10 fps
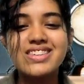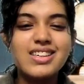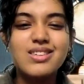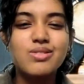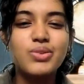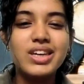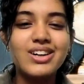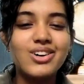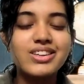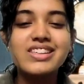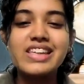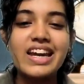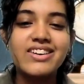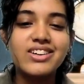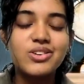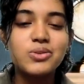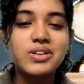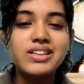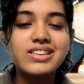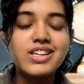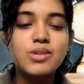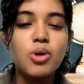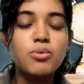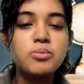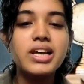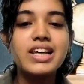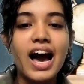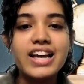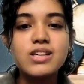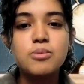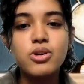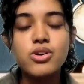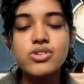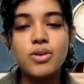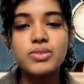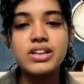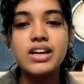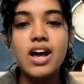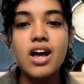This fear, this hatred towards this probably lies because of the